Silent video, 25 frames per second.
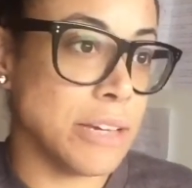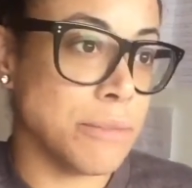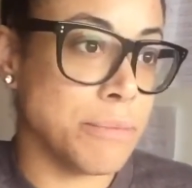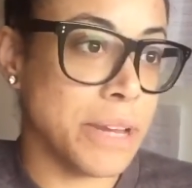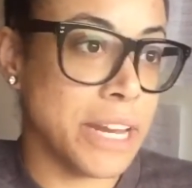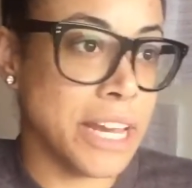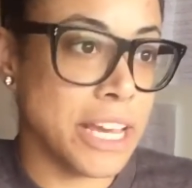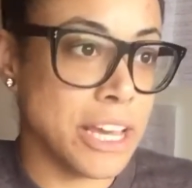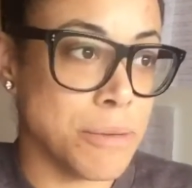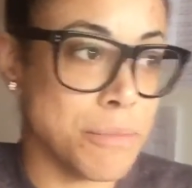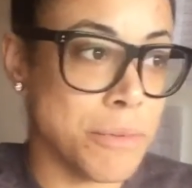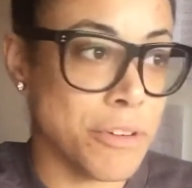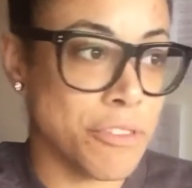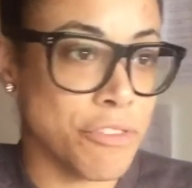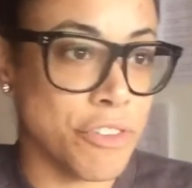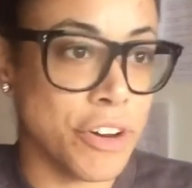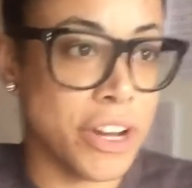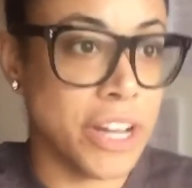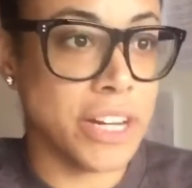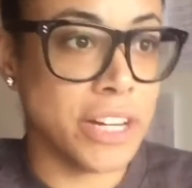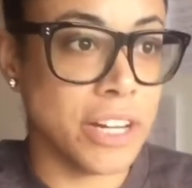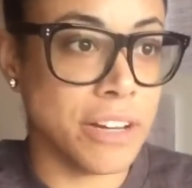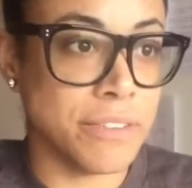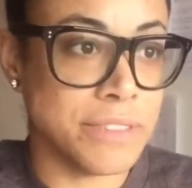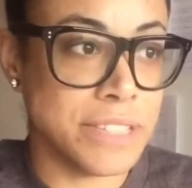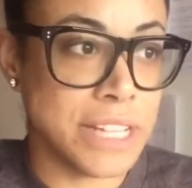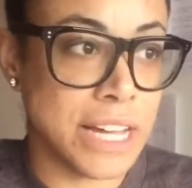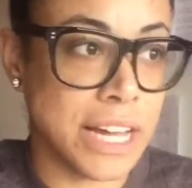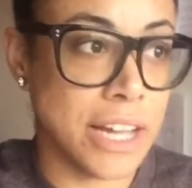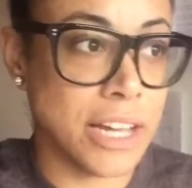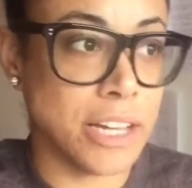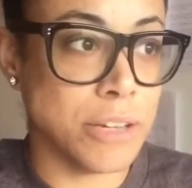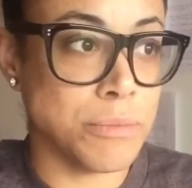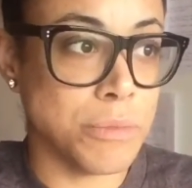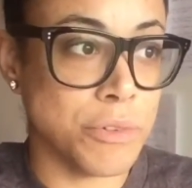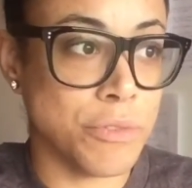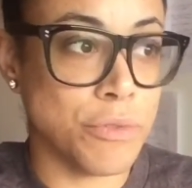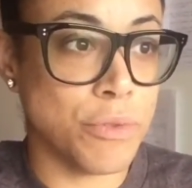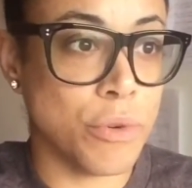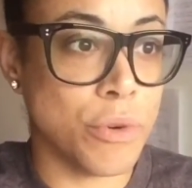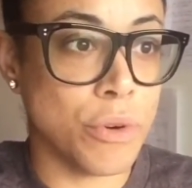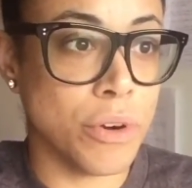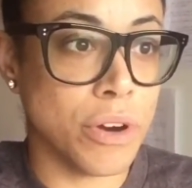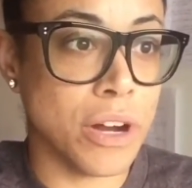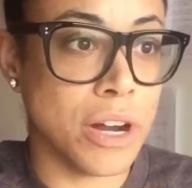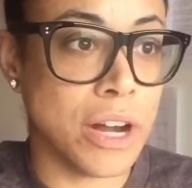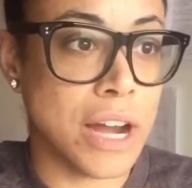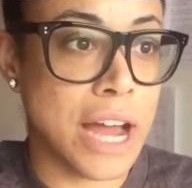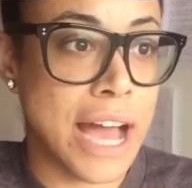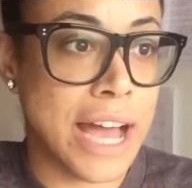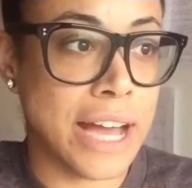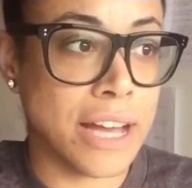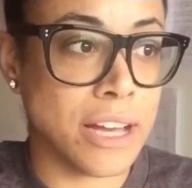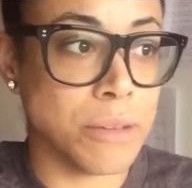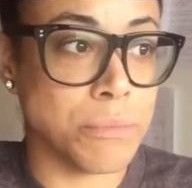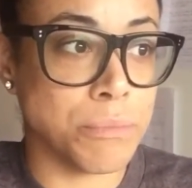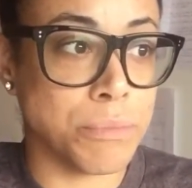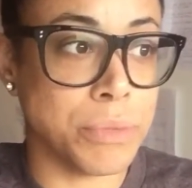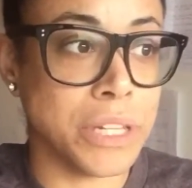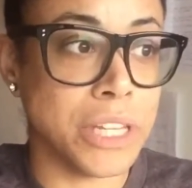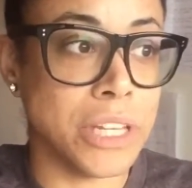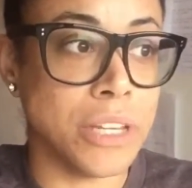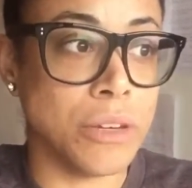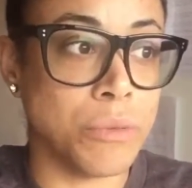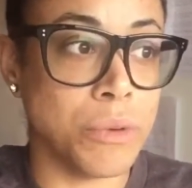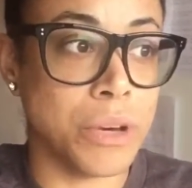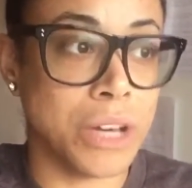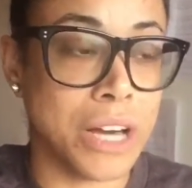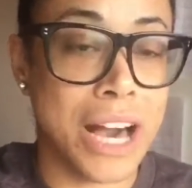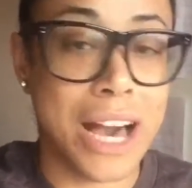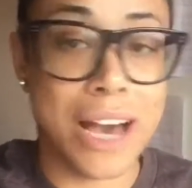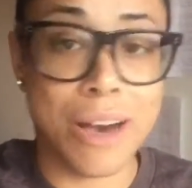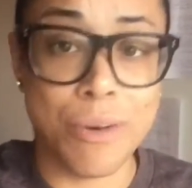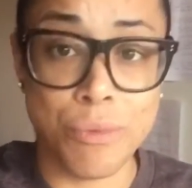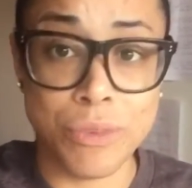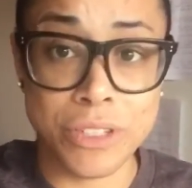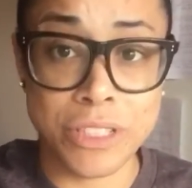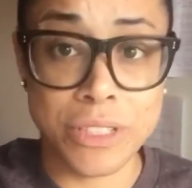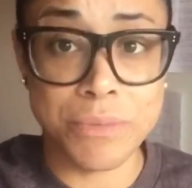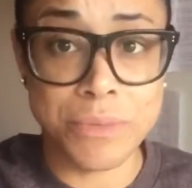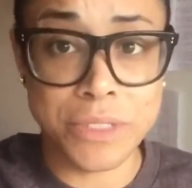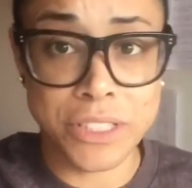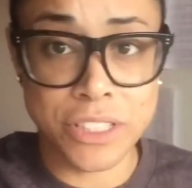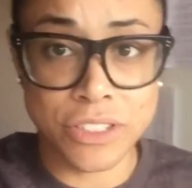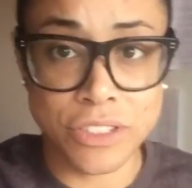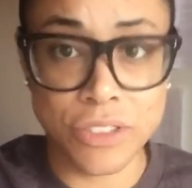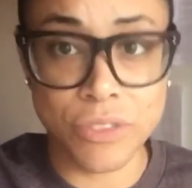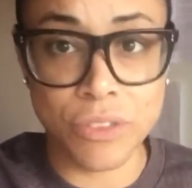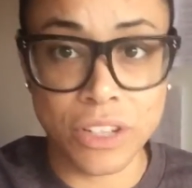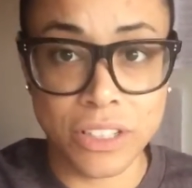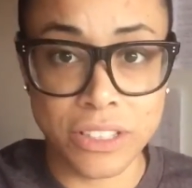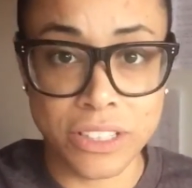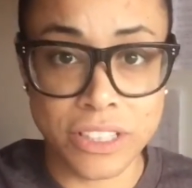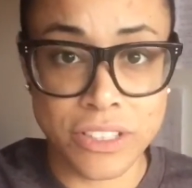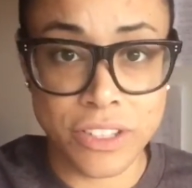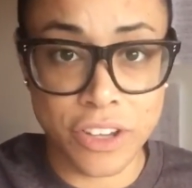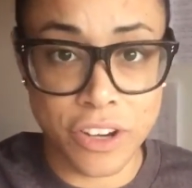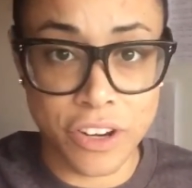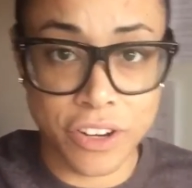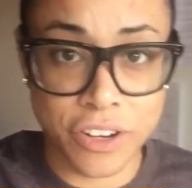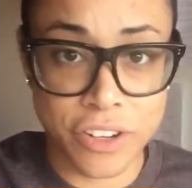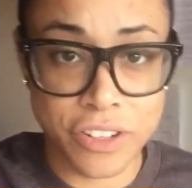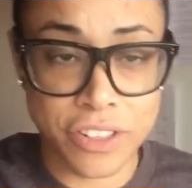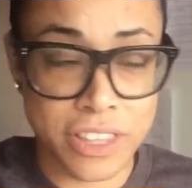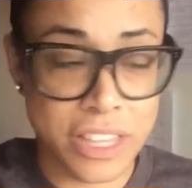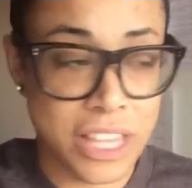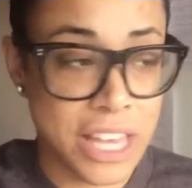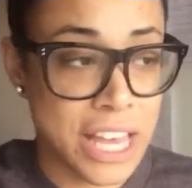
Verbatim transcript: but I am afraid of dying before I complete what God wants me to do on this earth.